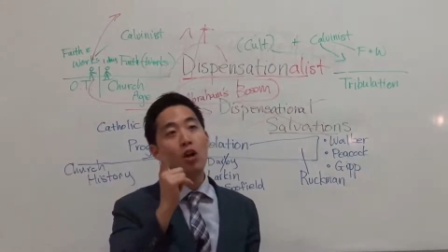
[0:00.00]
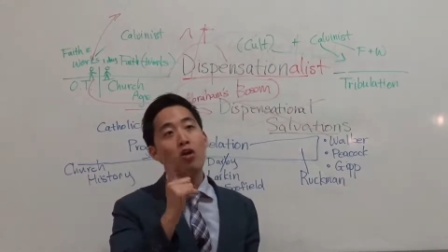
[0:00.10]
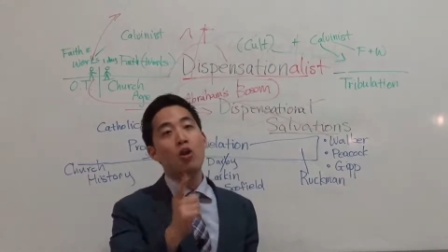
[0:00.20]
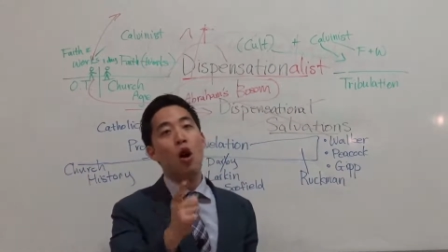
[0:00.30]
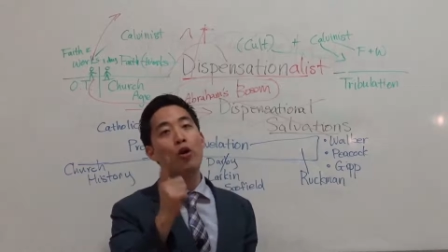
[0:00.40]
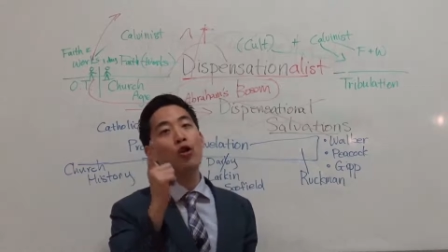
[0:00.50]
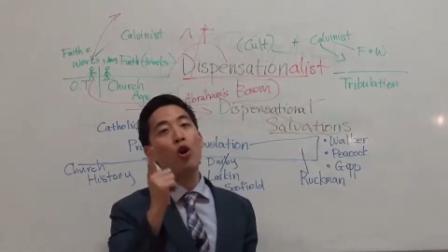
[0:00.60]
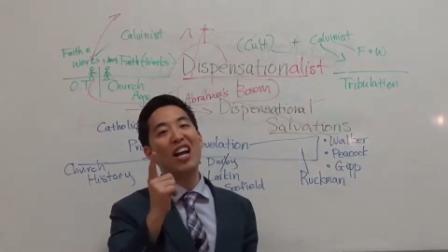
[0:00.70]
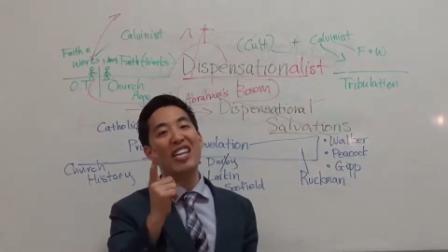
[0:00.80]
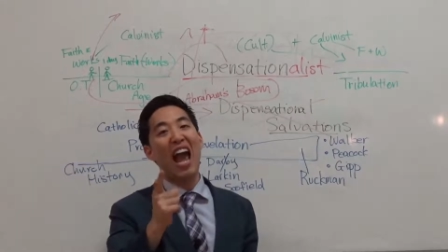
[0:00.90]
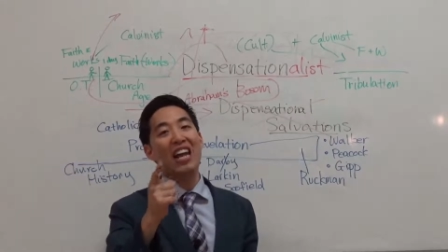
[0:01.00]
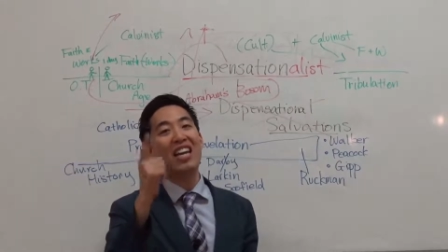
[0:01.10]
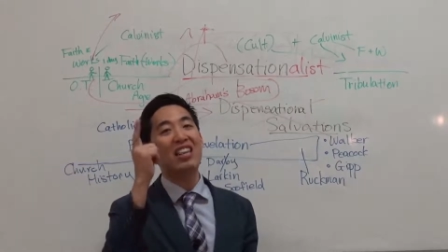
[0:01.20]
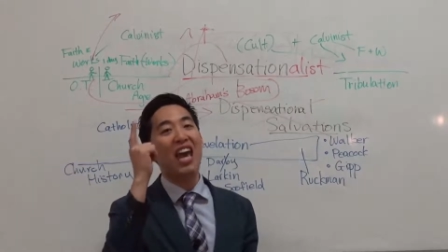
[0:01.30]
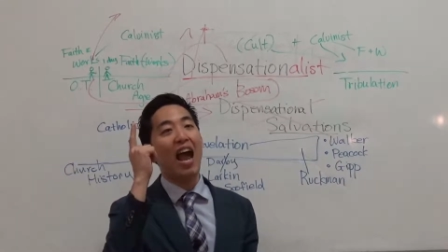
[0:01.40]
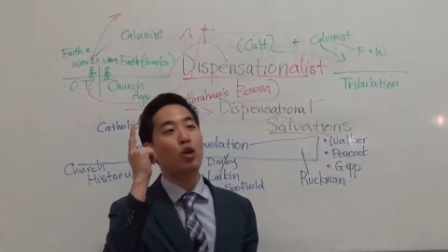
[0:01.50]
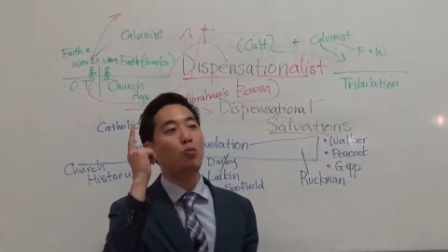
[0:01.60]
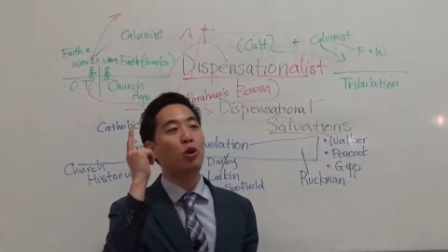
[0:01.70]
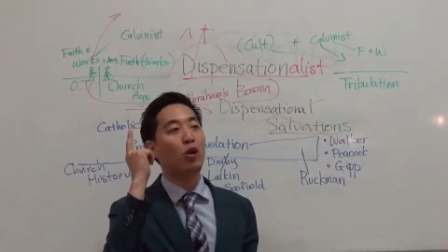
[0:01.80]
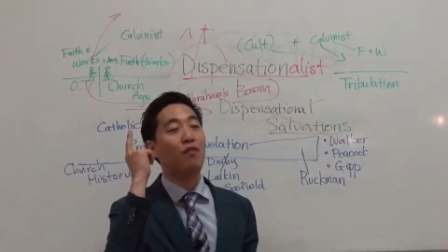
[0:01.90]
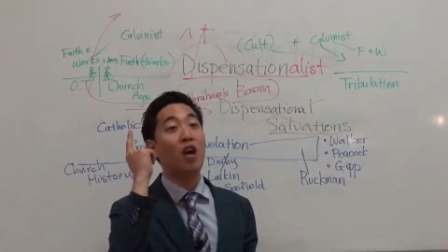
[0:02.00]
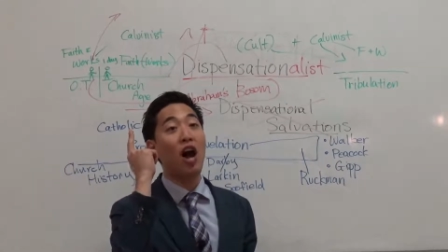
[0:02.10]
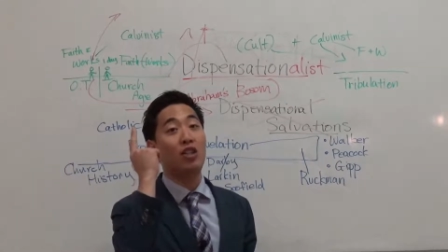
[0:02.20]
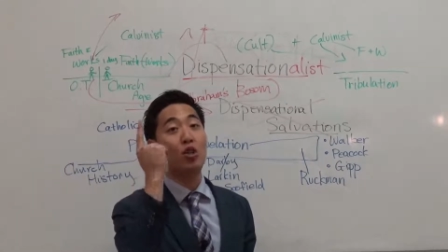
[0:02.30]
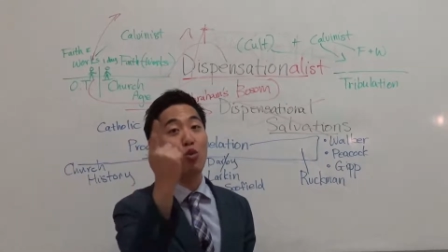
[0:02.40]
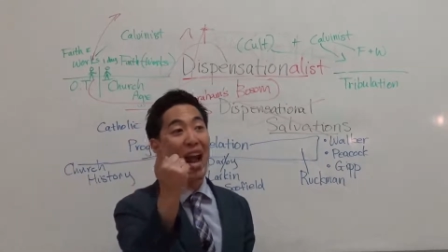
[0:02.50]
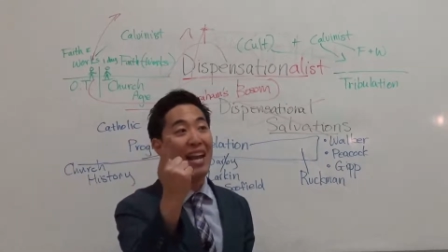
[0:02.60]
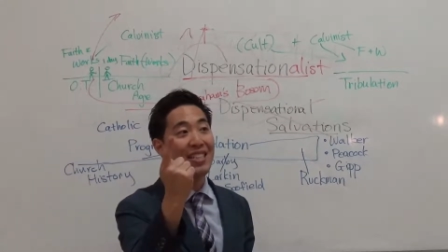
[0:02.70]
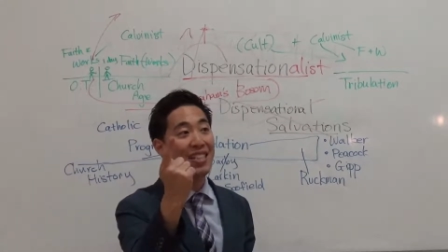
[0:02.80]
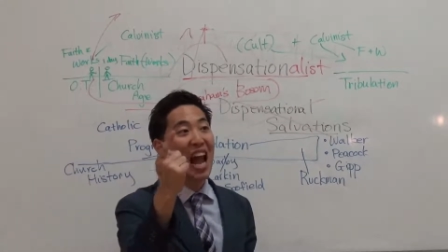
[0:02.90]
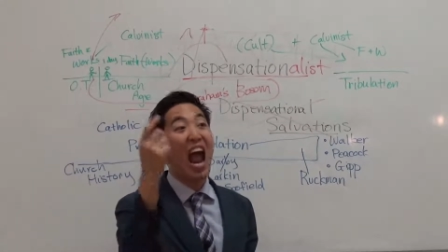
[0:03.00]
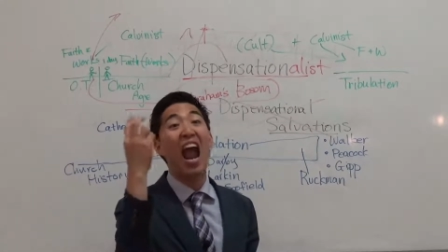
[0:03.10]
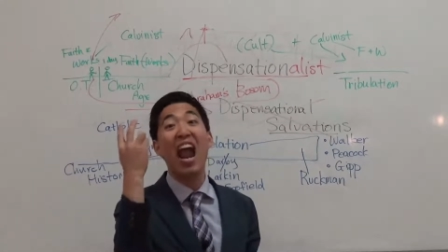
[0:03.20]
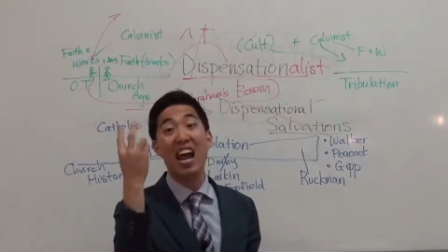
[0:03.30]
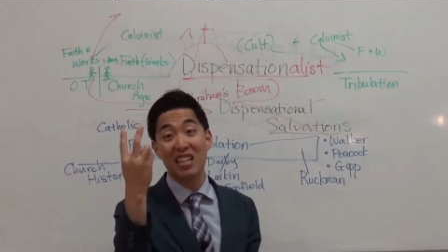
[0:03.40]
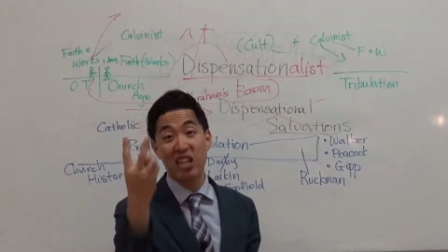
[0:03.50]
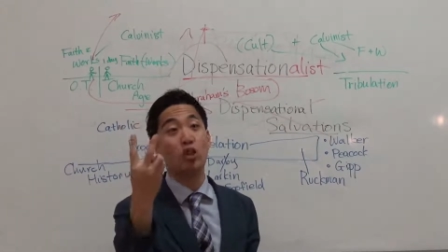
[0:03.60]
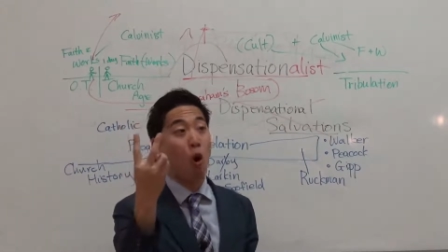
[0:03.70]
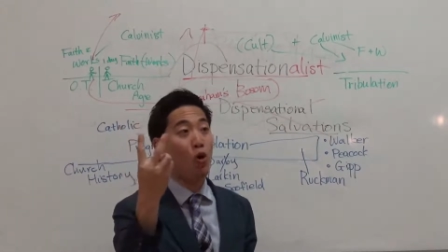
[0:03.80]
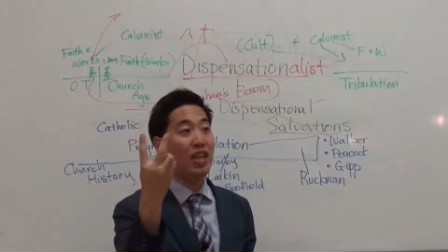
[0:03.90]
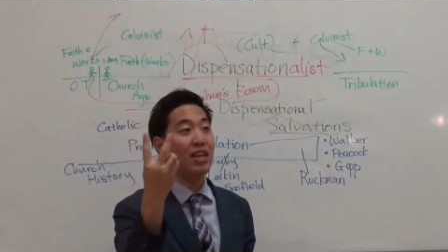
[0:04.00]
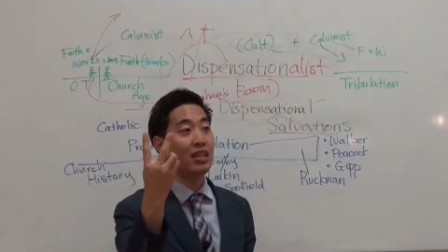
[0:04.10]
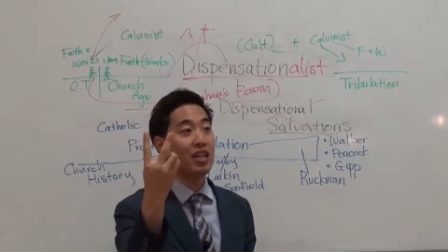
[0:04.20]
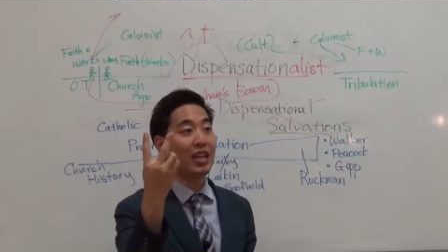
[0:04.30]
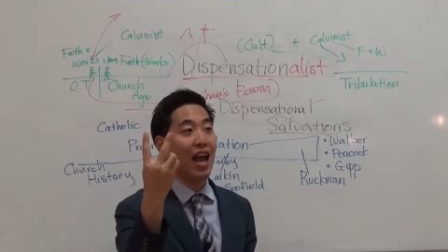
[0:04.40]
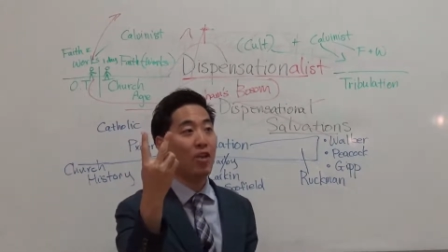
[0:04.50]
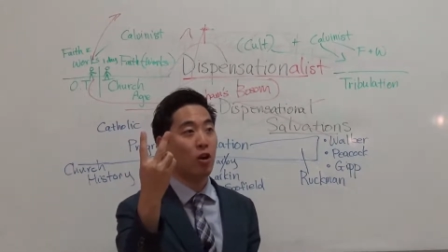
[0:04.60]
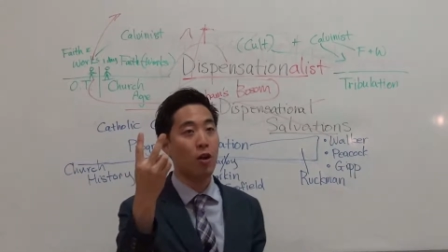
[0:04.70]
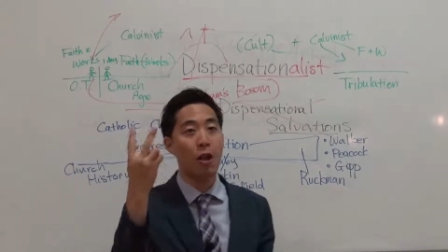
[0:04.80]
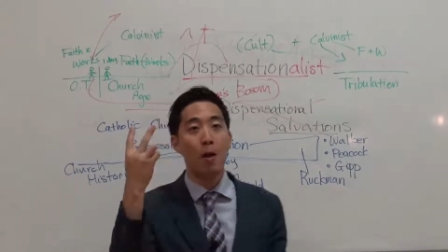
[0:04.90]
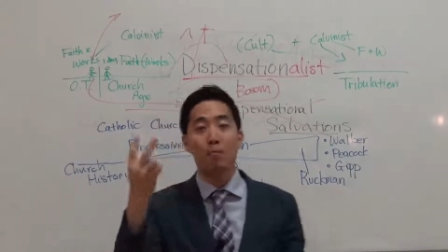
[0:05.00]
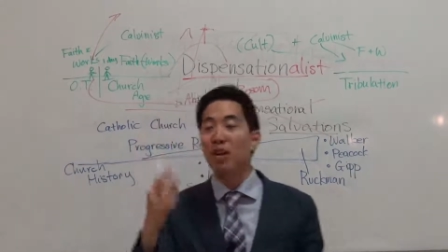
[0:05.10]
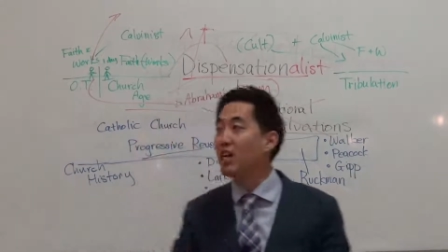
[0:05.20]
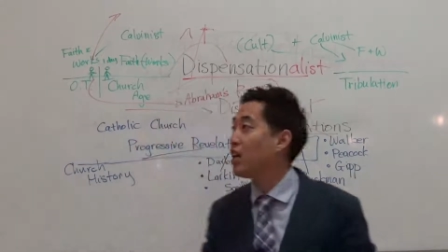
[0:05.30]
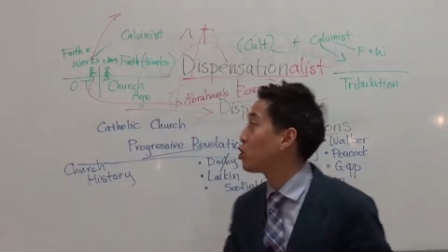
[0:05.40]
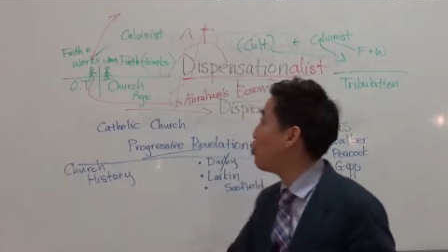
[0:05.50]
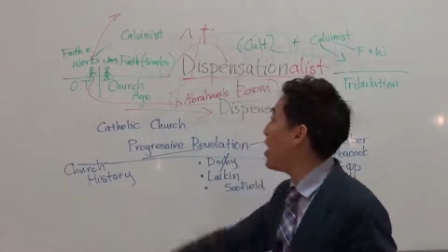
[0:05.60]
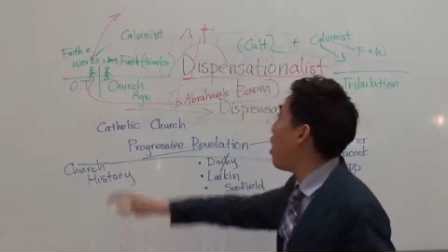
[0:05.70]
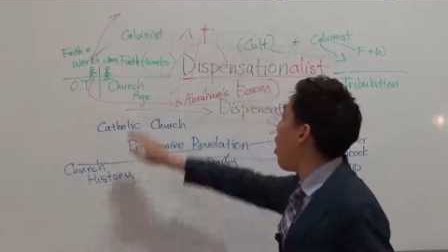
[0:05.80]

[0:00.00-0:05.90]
No, you're attacking the attribute of God's grace and His holiness together, because we